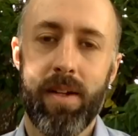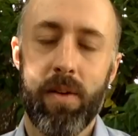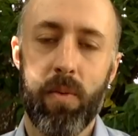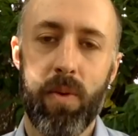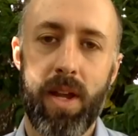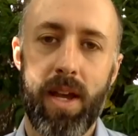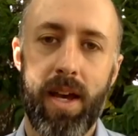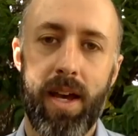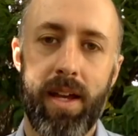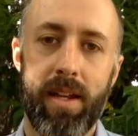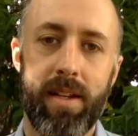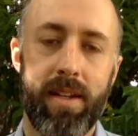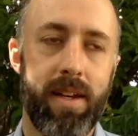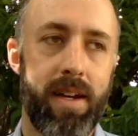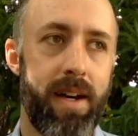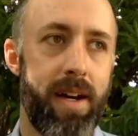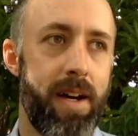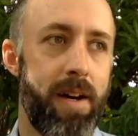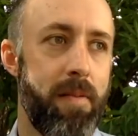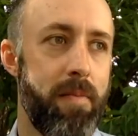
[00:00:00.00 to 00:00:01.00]
We had,
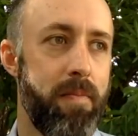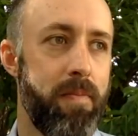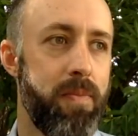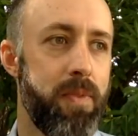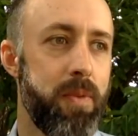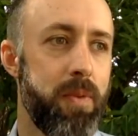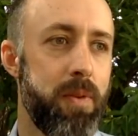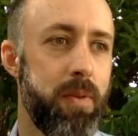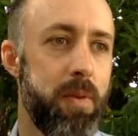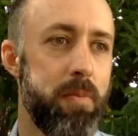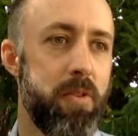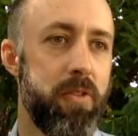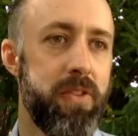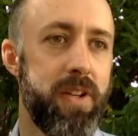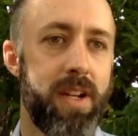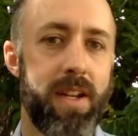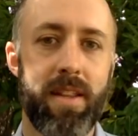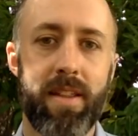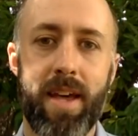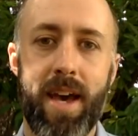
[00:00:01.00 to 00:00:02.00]
when we moved
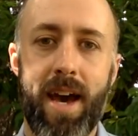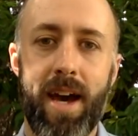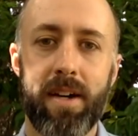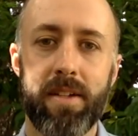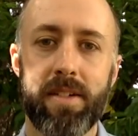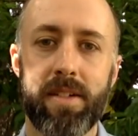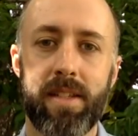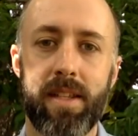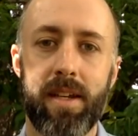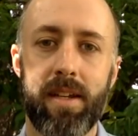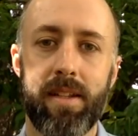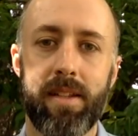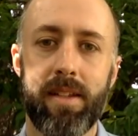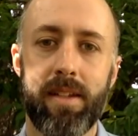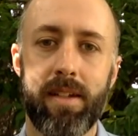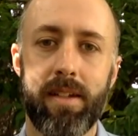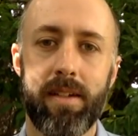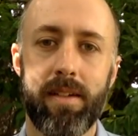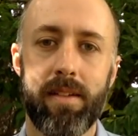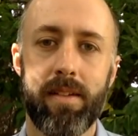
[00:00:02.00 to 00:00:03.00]
into the house,
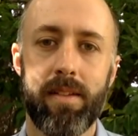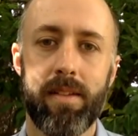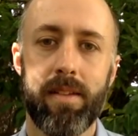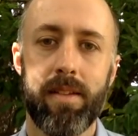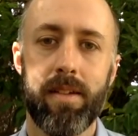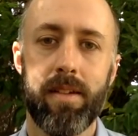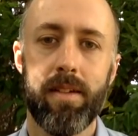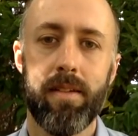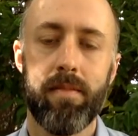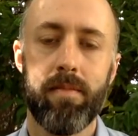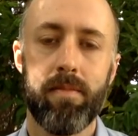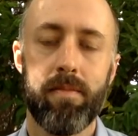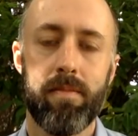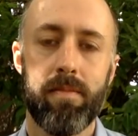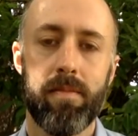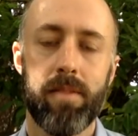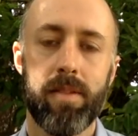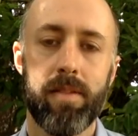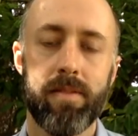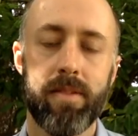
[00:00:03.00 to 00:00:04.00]
the
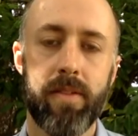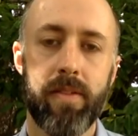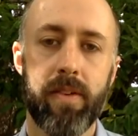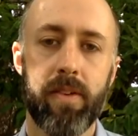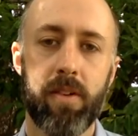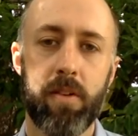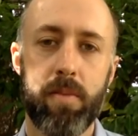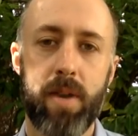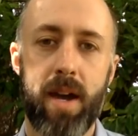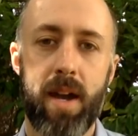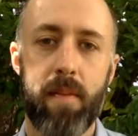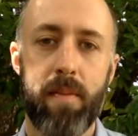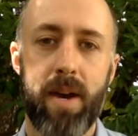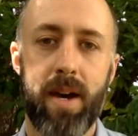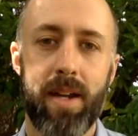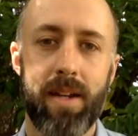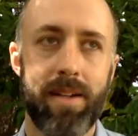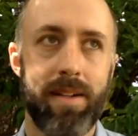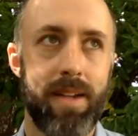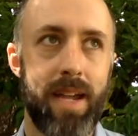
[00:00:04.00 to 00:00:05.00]
living room had
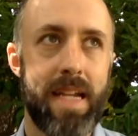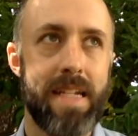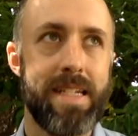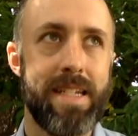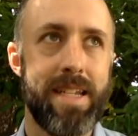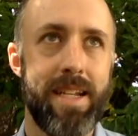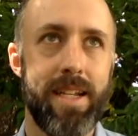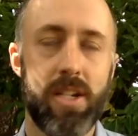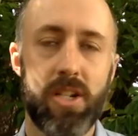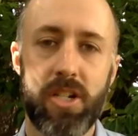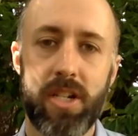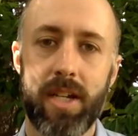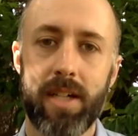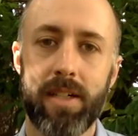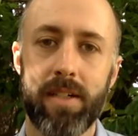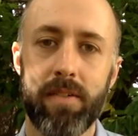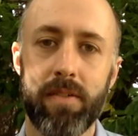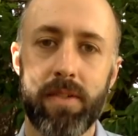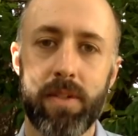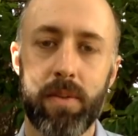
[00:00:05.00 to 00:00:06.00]
about 18
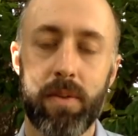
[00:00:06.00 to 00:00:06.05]
shelves.